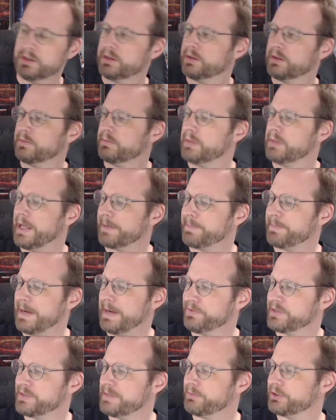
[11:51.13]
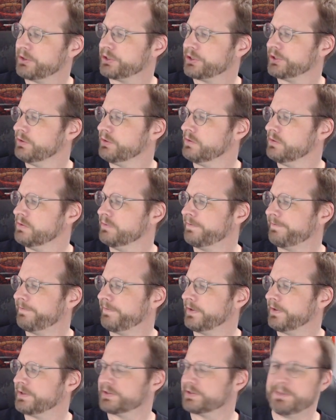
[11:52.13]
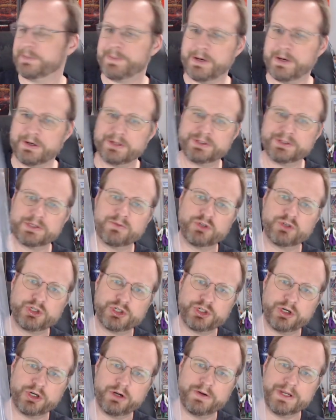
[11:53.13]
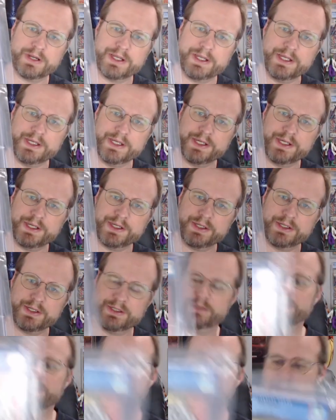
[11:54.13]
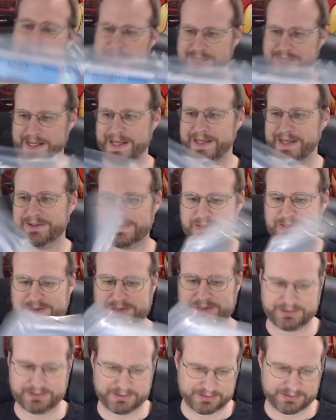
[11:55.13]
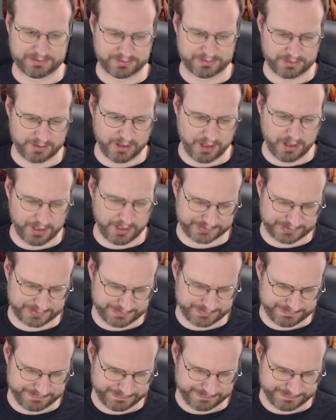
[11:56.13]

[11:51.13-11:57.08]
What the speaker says: Black Panther number 2, first appearance of Shuri, 9.8. Awesome.